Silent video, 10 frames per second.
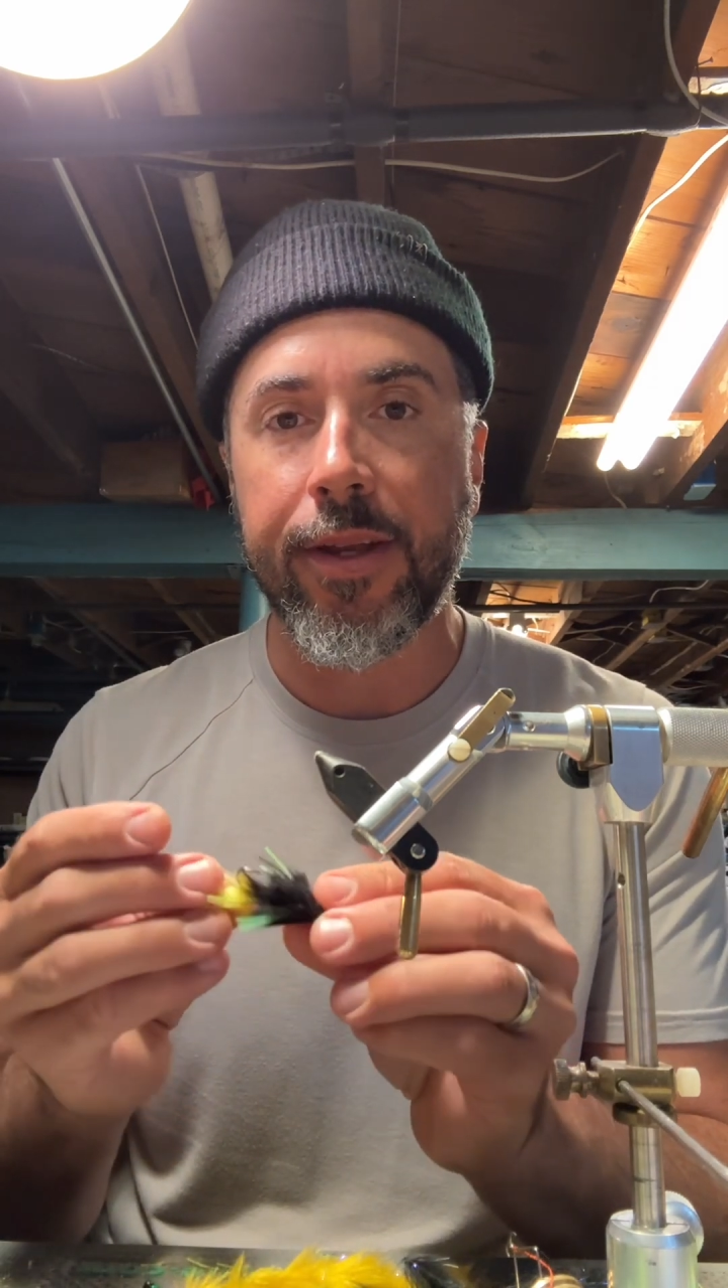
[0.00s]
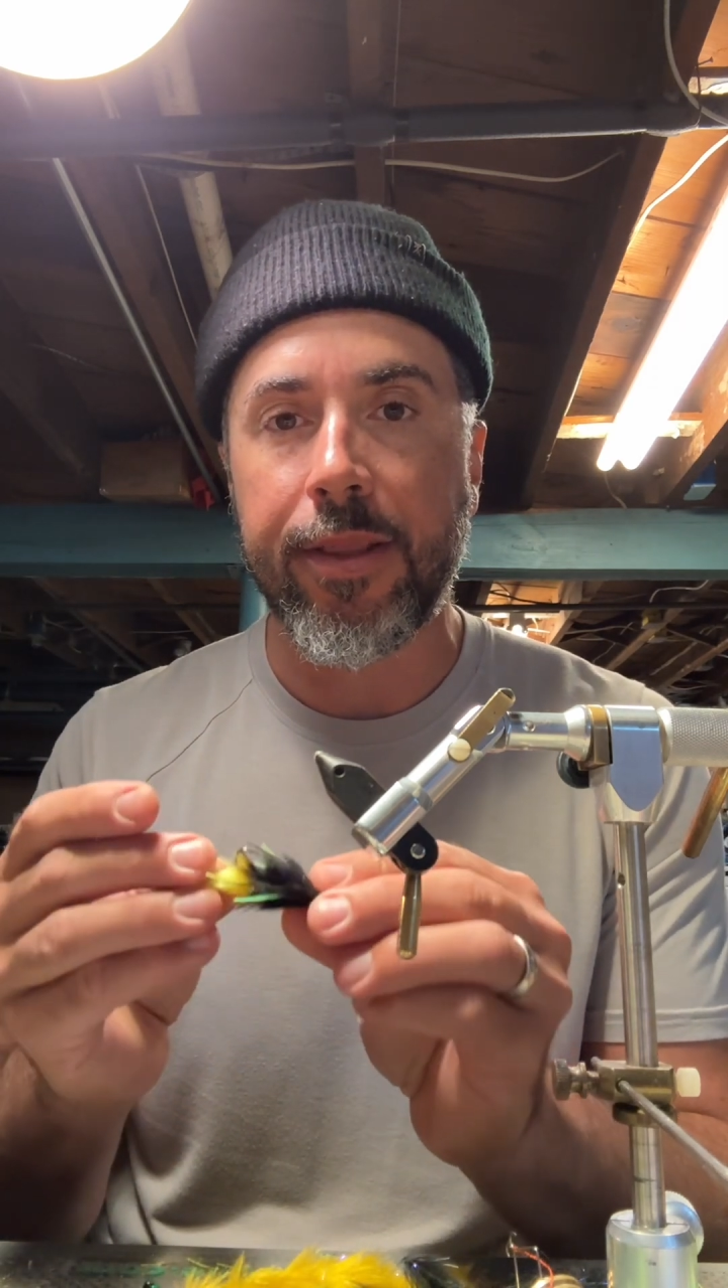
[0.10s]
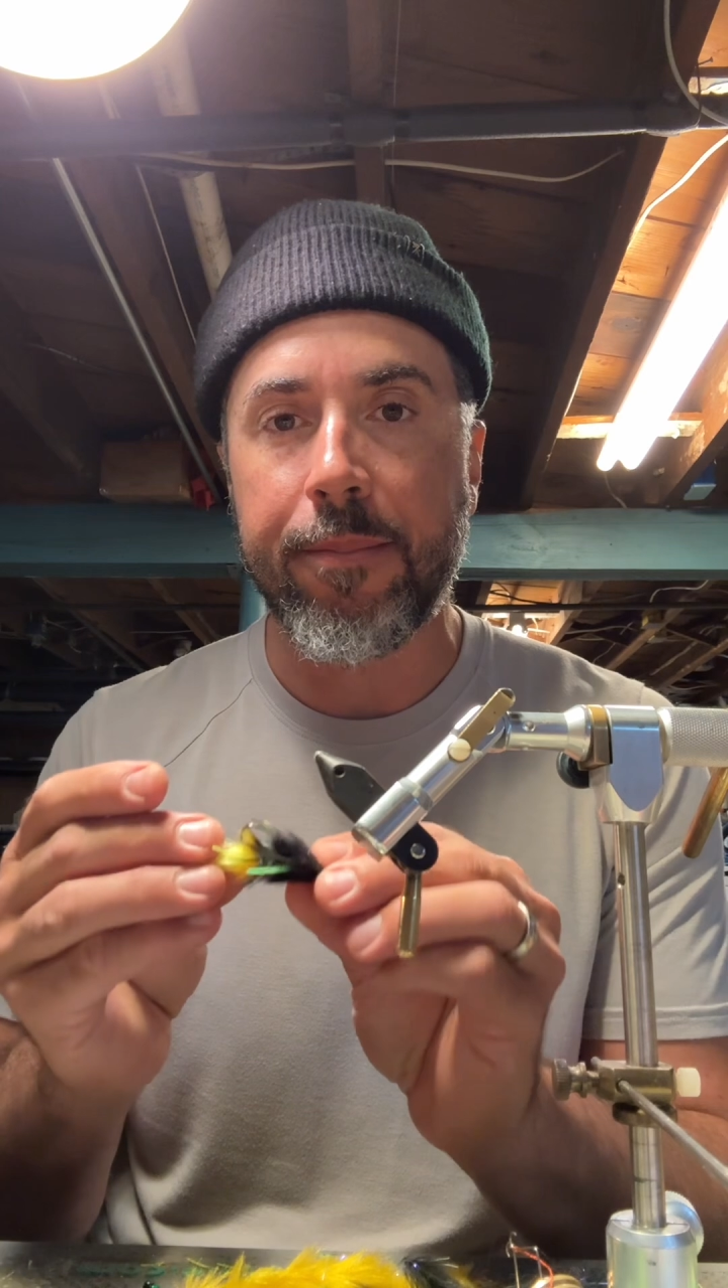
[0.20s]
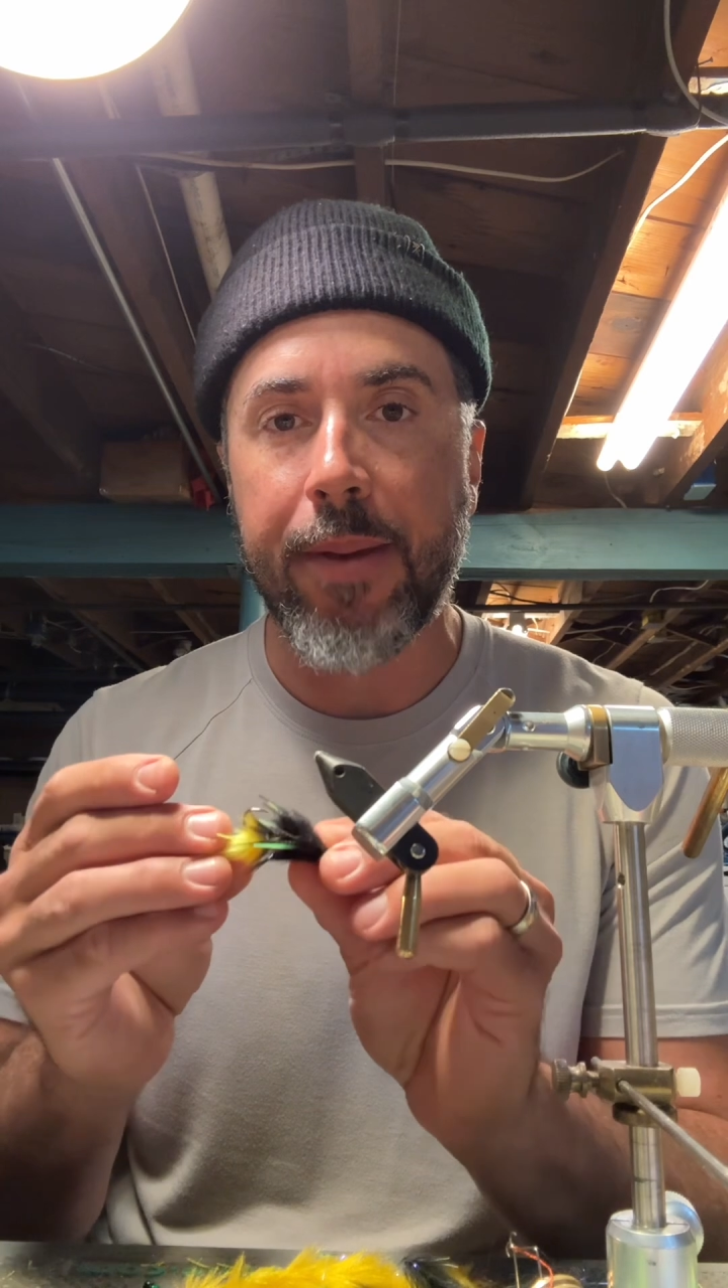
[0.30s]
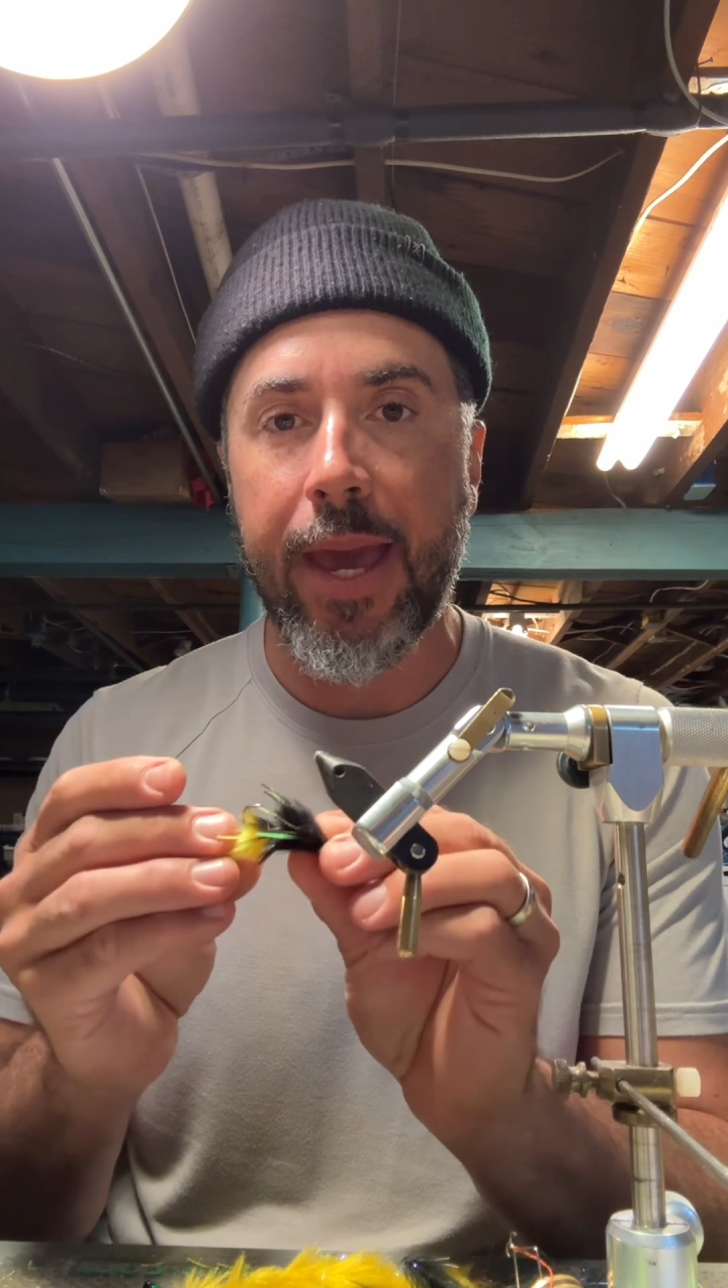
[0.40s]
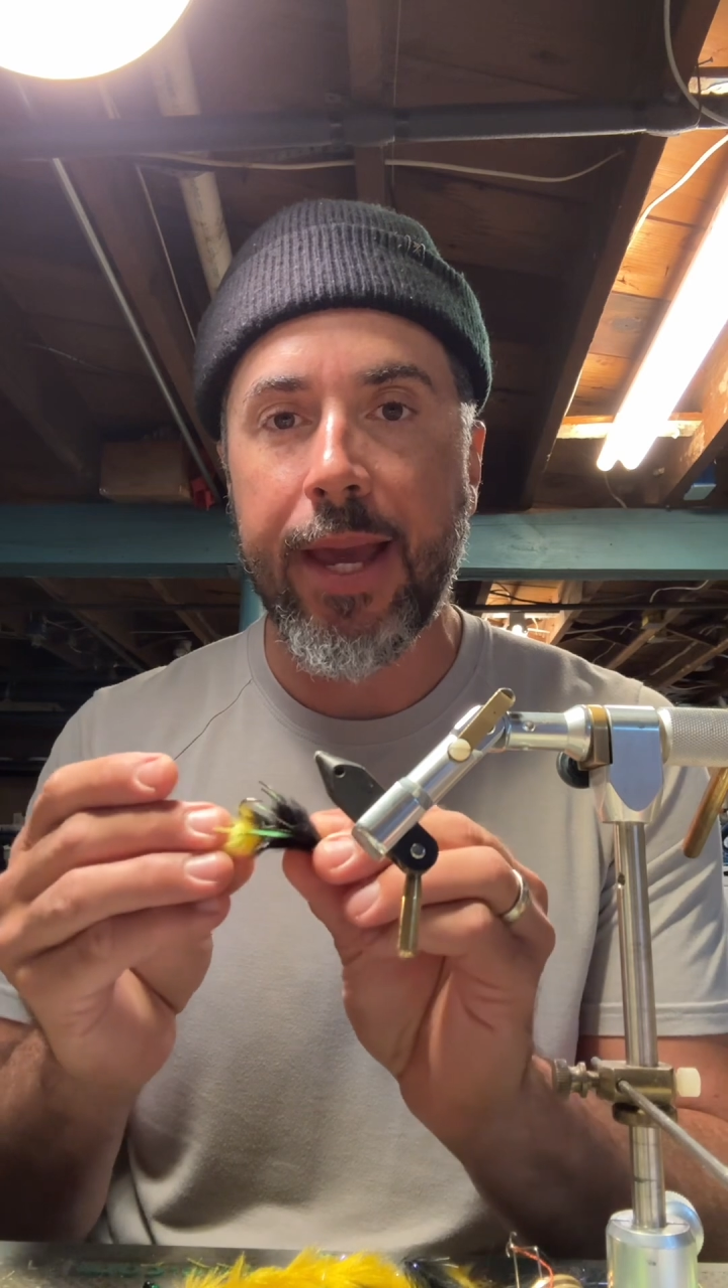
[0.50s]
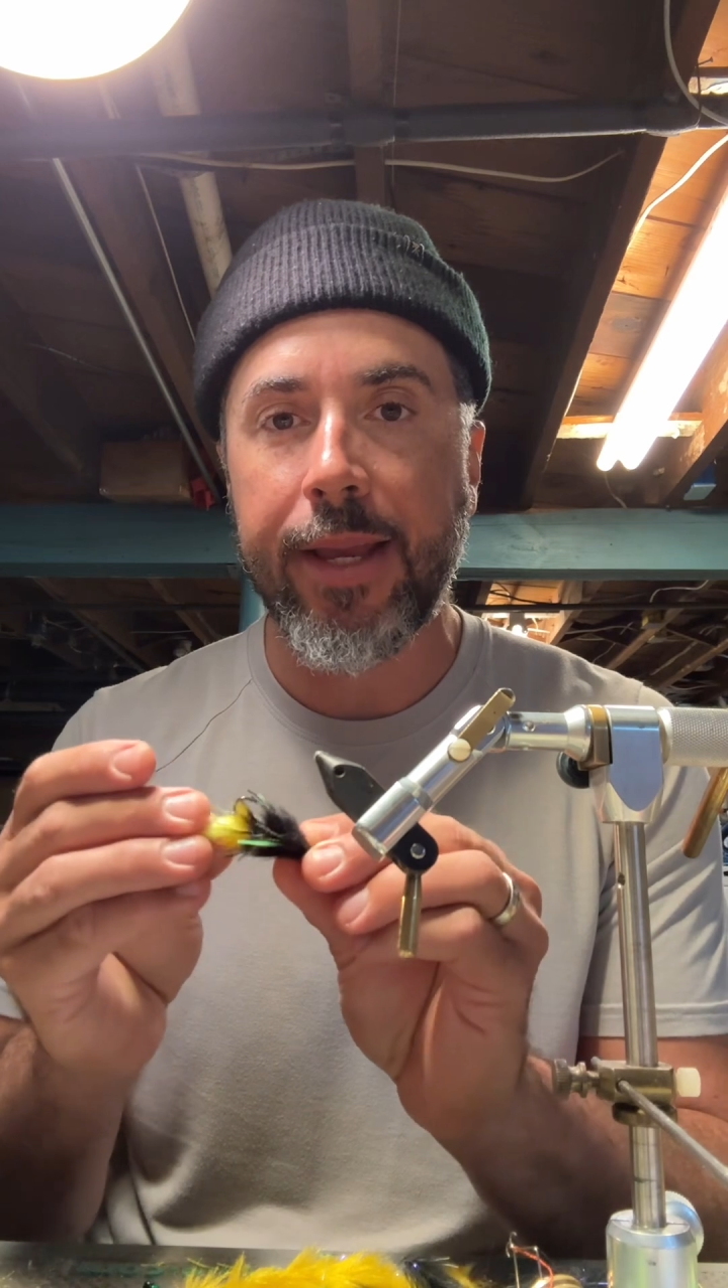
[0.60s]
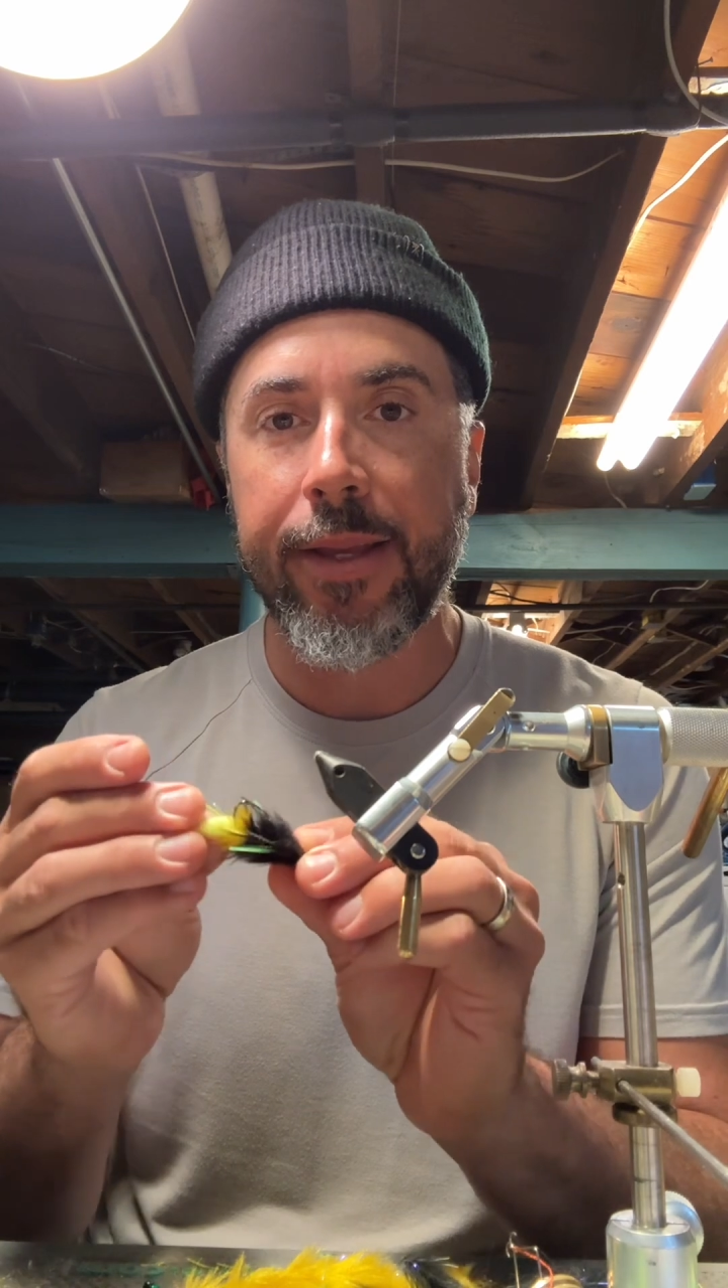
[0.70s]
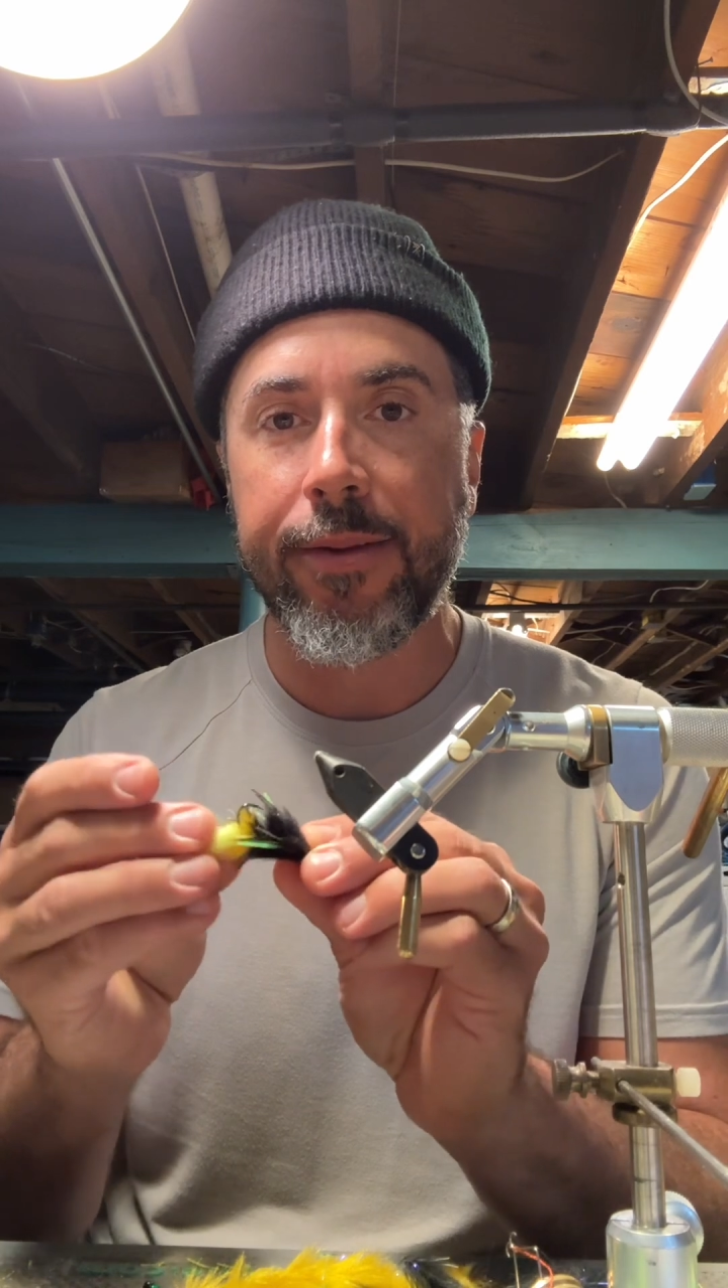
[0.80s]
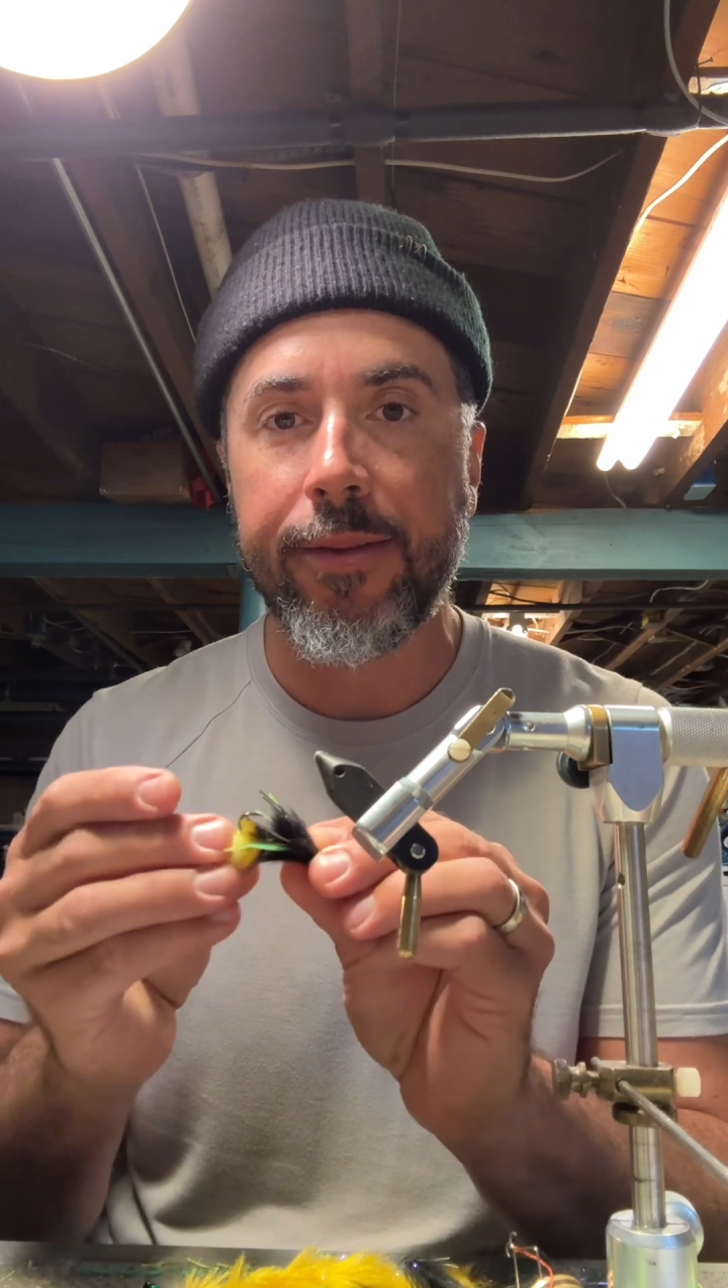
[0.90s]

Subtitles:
in the back